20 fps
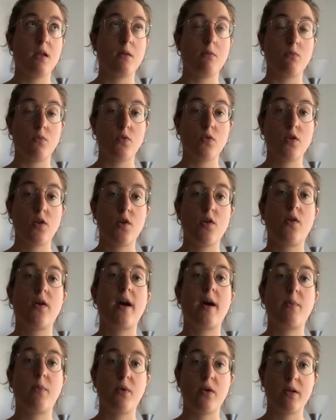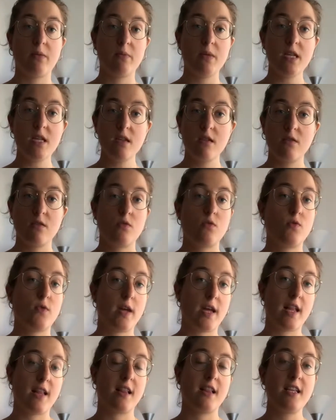book your appointment
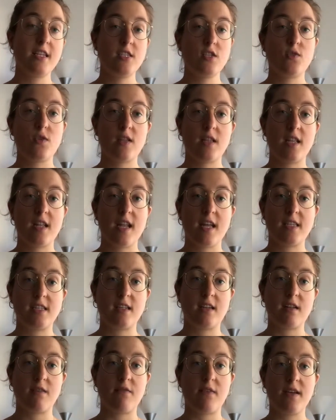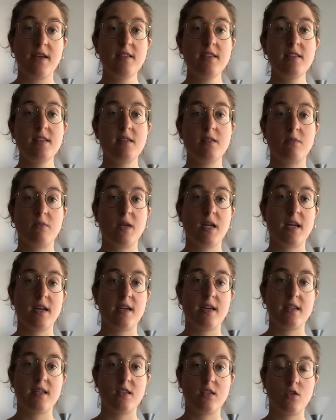at least 20 days in advance,
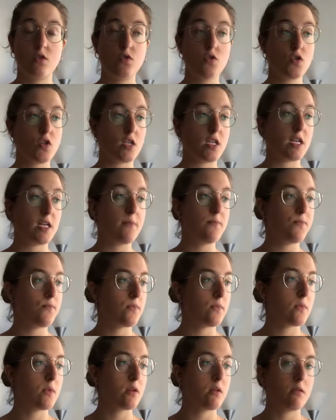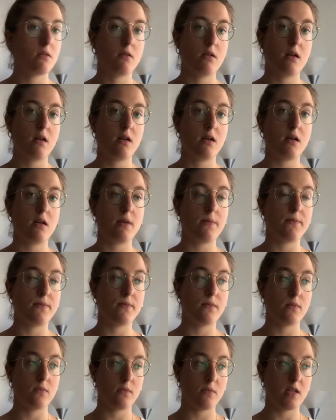because usually
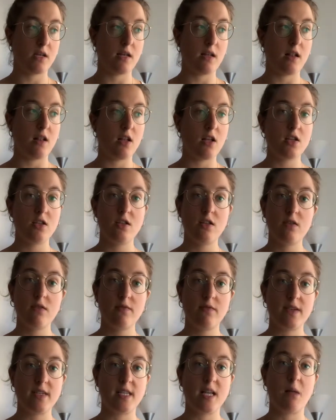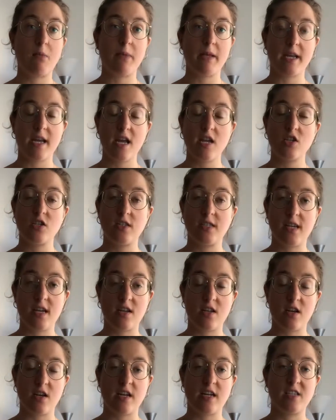the London visa application
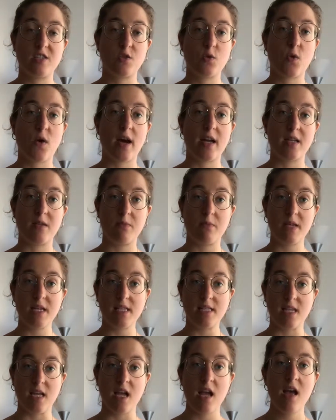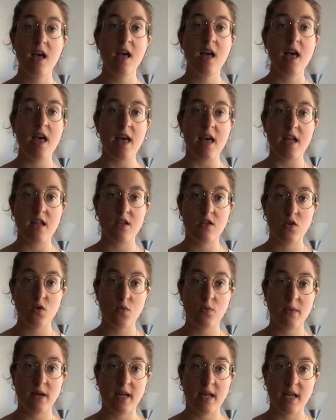center is quite busy, and you
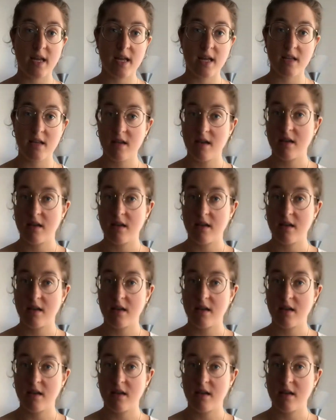might